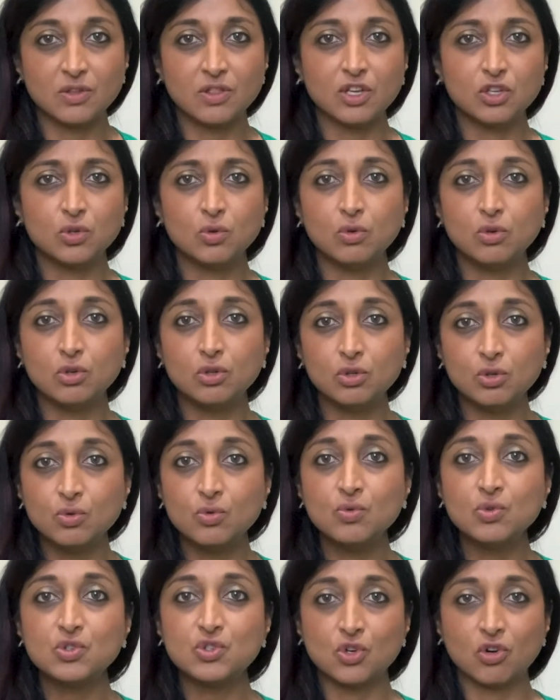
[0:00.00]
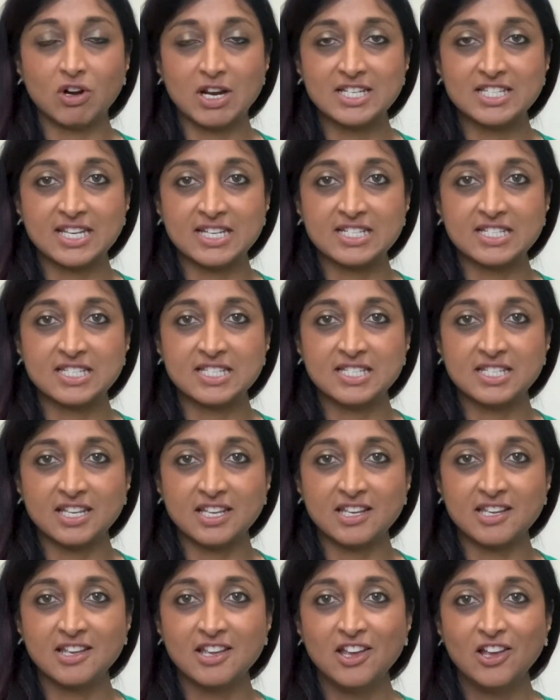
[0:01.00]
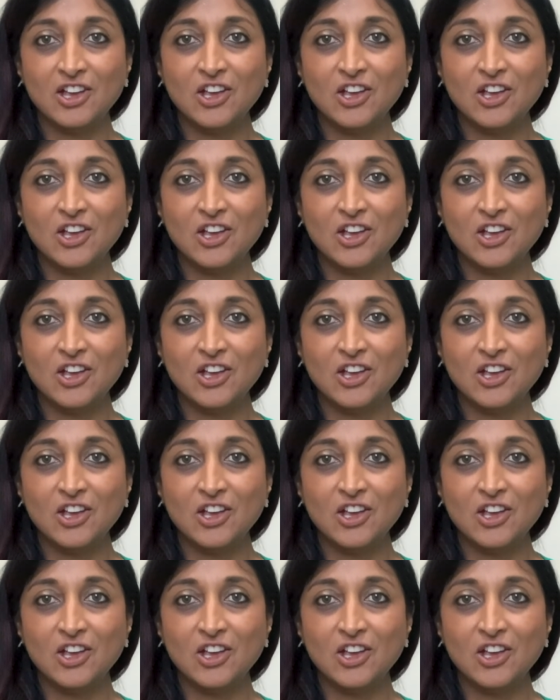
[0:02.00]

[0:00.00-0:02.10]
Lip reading: that you lose your identity.